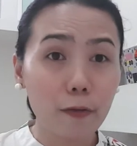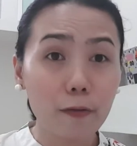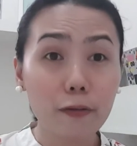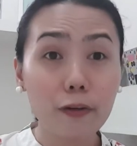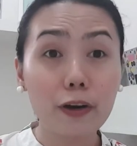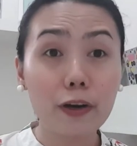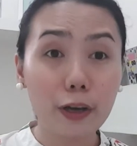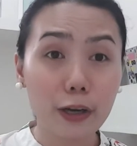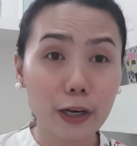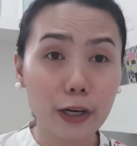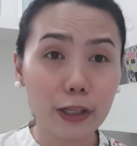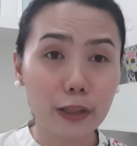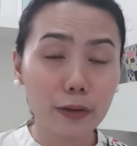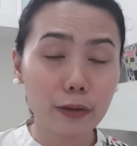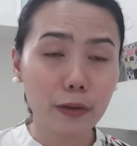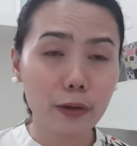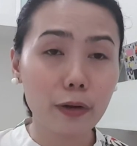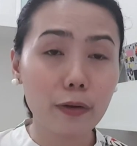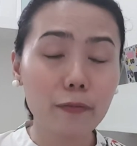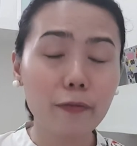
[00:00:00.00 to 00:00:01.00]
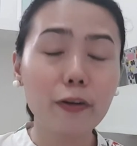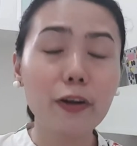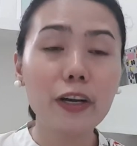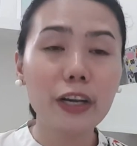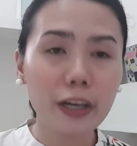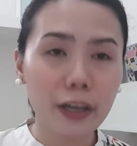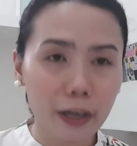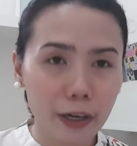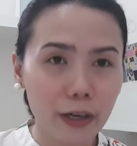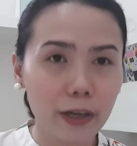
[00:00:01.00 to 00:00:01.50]
for
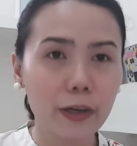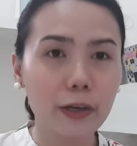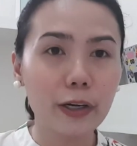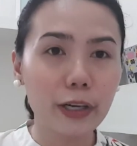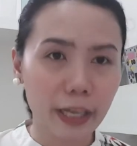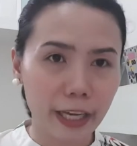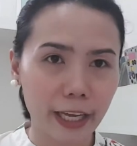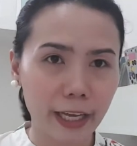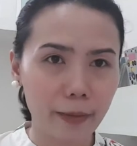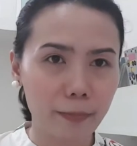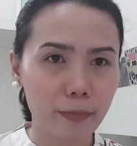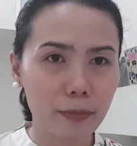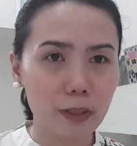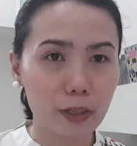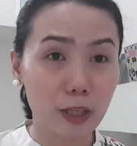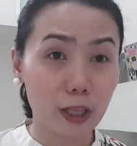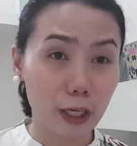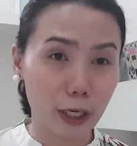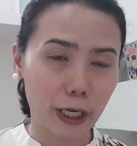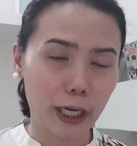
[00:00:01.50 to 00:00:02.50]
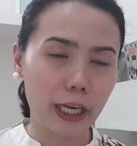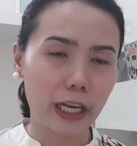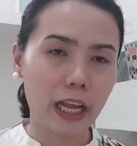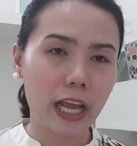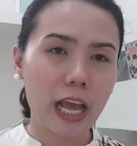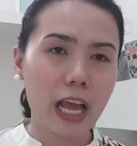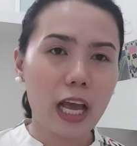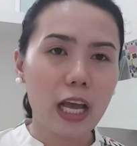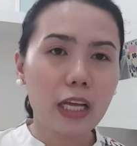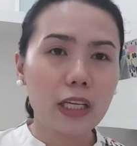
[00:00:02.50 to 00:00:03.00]
her or him to learn.
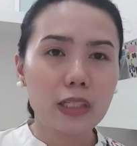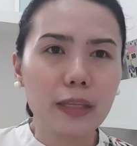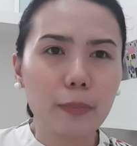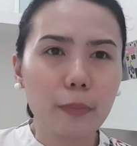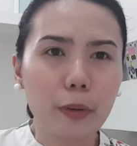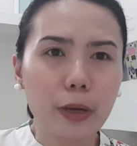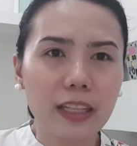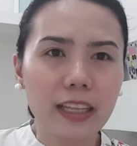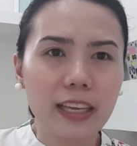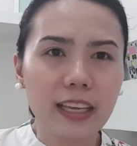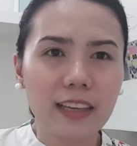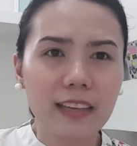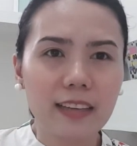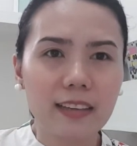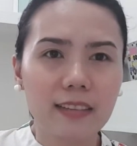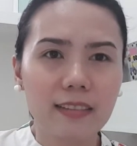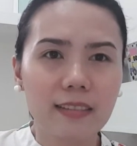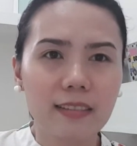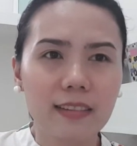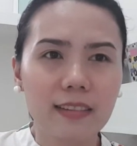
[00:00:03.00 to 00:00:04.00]
Hindi pwedeng